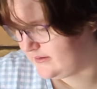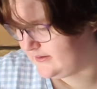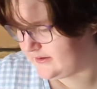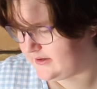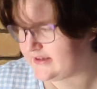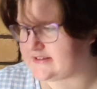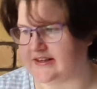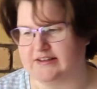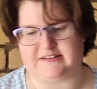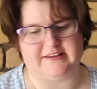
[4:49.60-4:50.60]
Now next
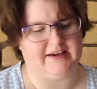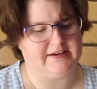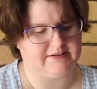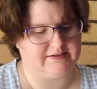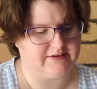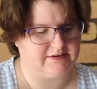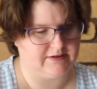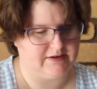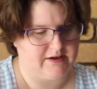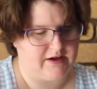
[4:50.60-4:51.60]
things next,
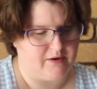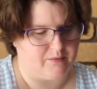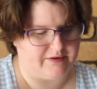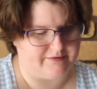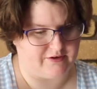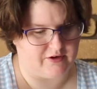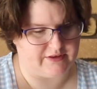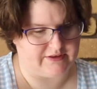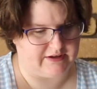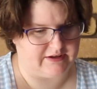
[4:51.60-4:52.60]
we've
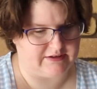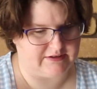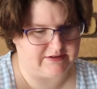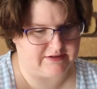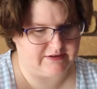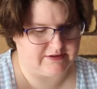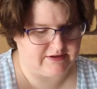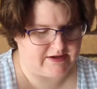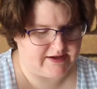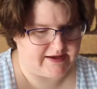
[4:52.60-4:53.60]
got this
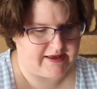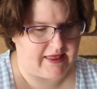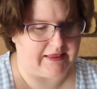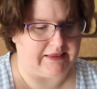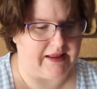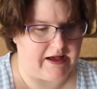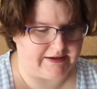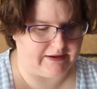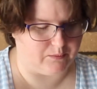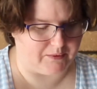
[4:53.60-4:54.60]

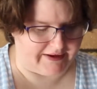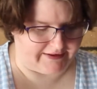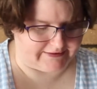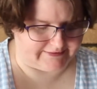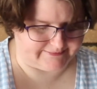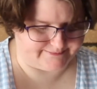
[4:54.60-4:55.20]
Lucky Wink,